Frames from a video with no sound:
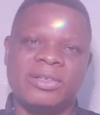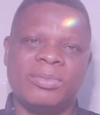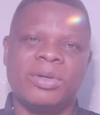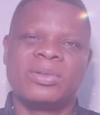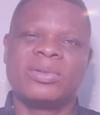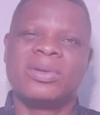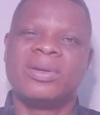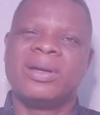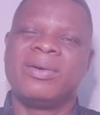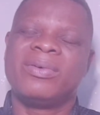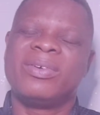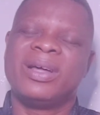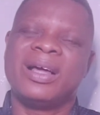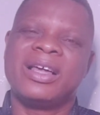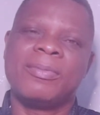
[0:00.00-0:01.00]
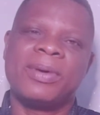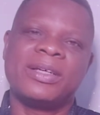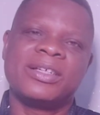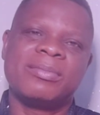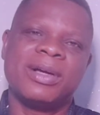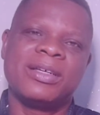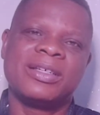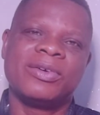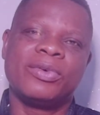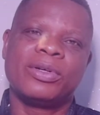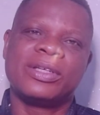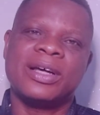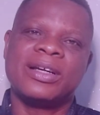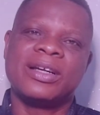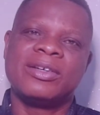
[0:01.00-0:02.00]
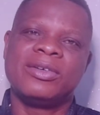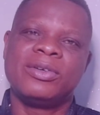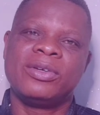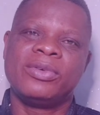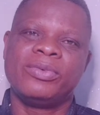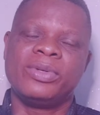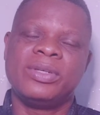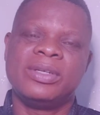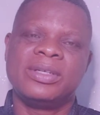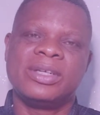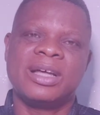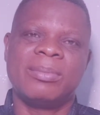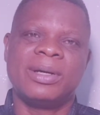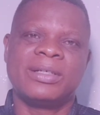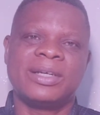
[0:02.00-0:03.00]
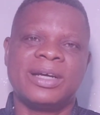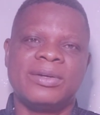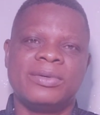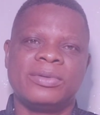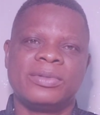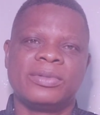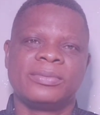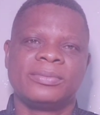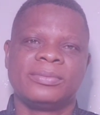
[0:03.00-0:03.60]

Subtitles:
But I keep asking myself, what are they doing with this Abacha loot?